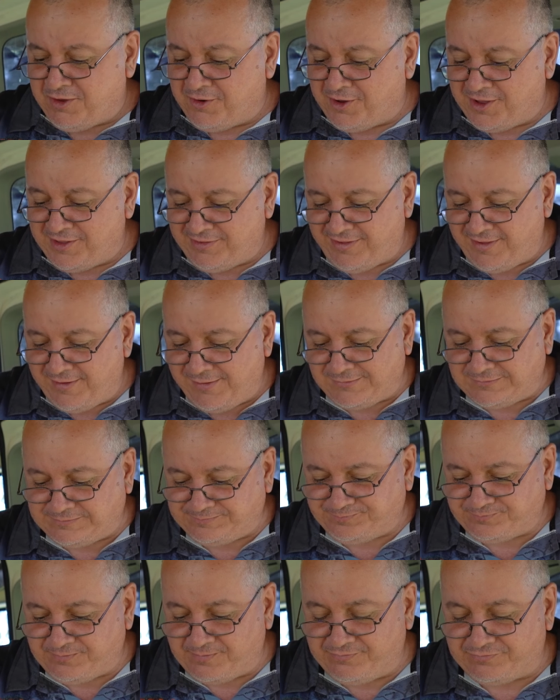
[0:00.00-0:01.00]
Guys,
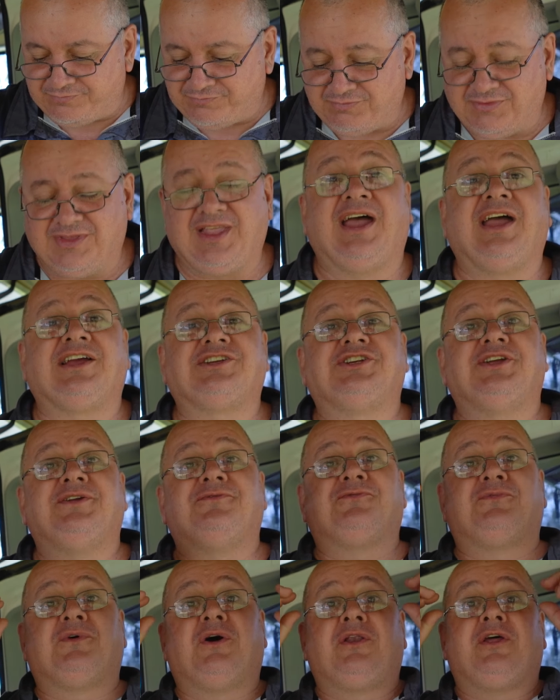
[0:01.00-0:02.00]
they
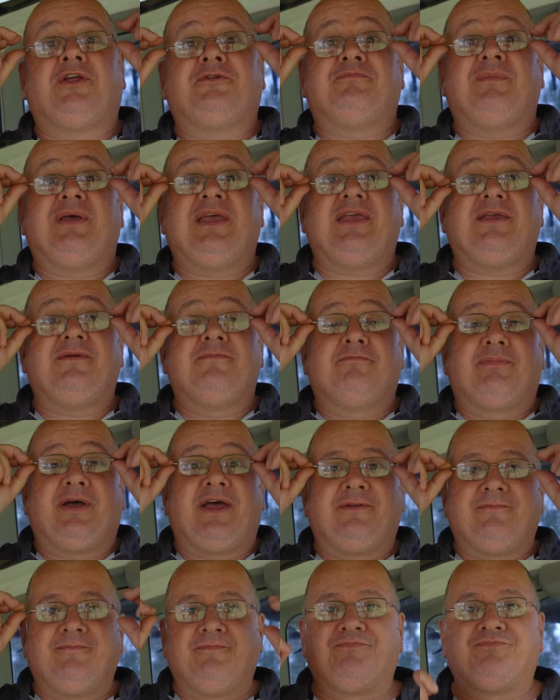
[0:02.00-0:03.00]
actually followed me,
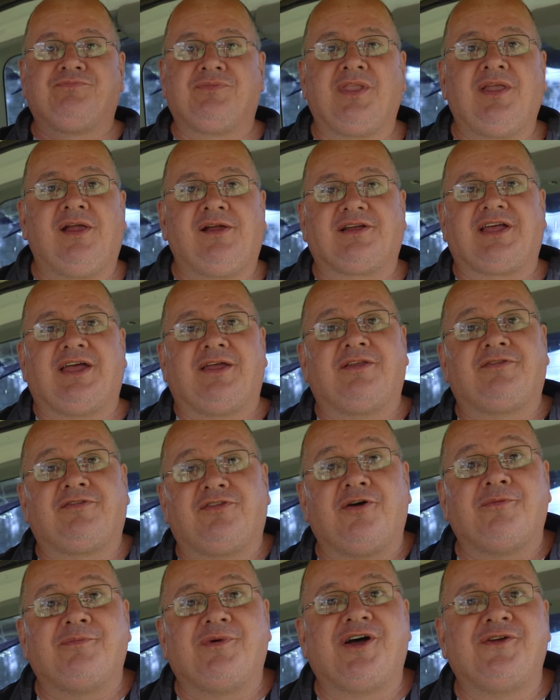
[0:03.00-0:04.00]
but
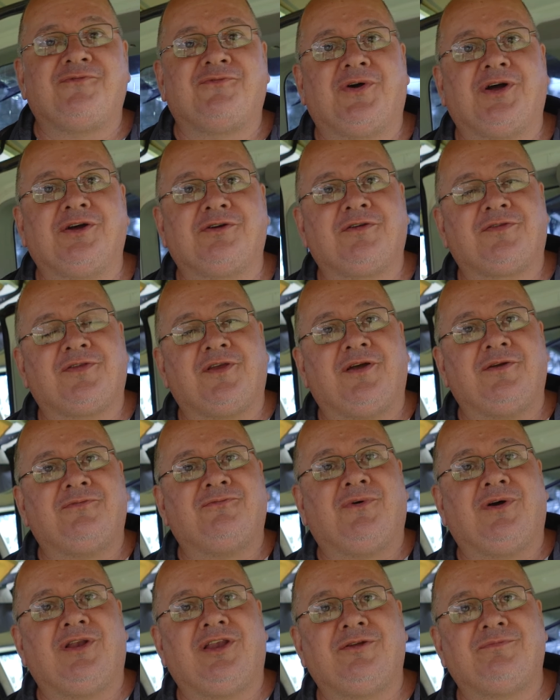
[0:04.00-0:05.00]
it's not my fault because I
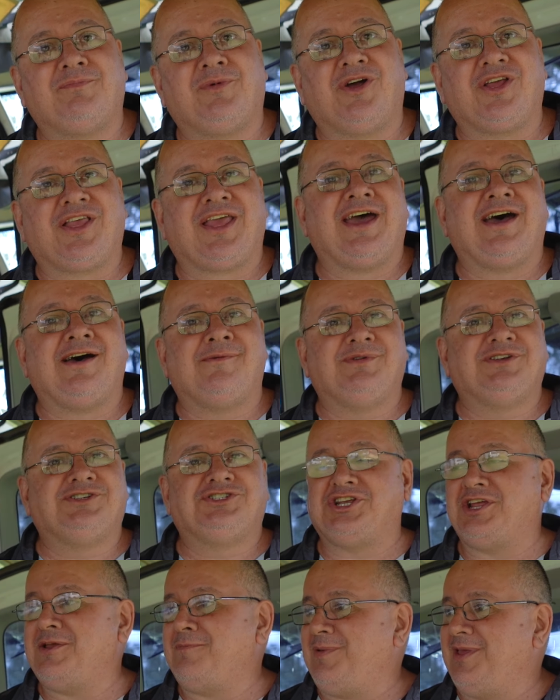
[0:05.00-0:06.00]
followed my
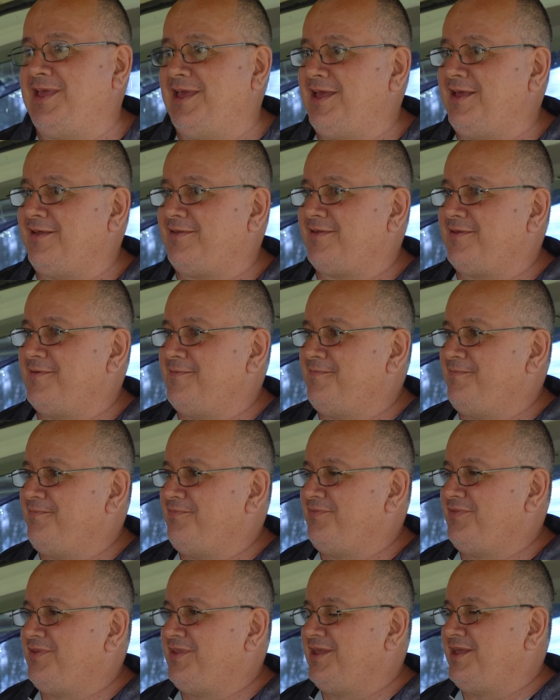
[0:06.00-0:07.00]
Garmin GPS.
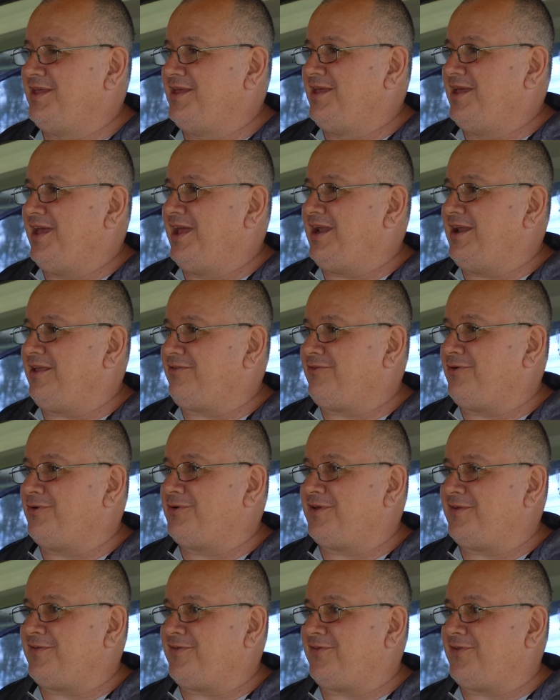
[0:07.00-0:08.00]
And it
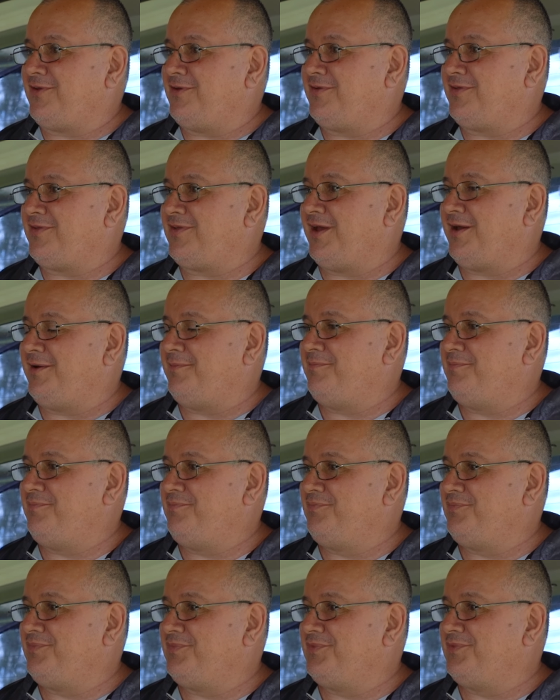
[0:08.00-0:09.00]
took us to some,
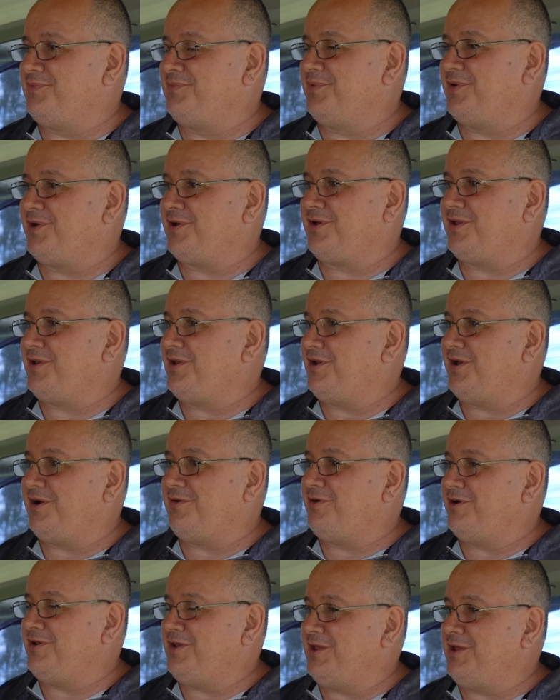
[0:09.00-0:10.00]
I got
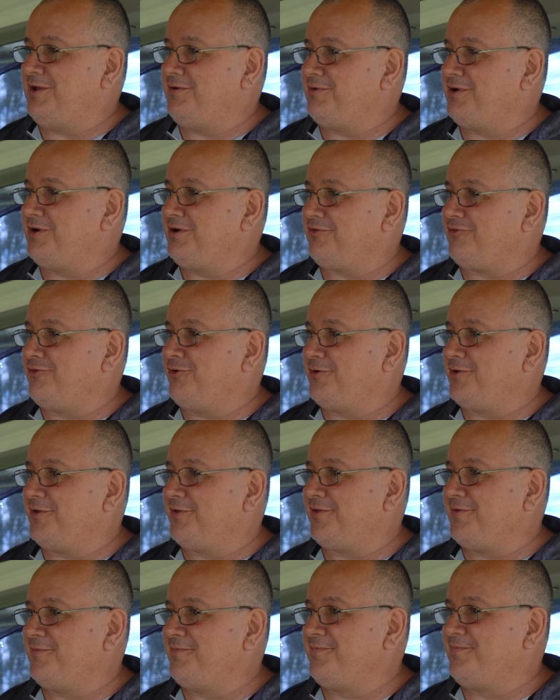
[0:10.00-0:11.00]
no idea where it took
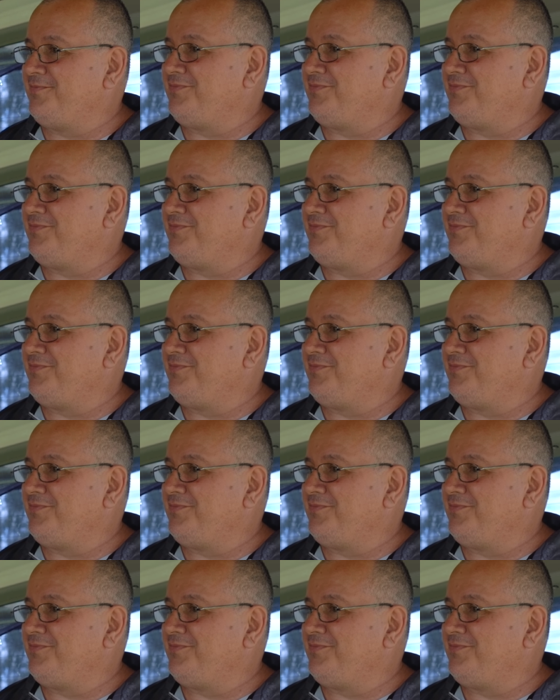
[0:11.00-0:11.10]
us.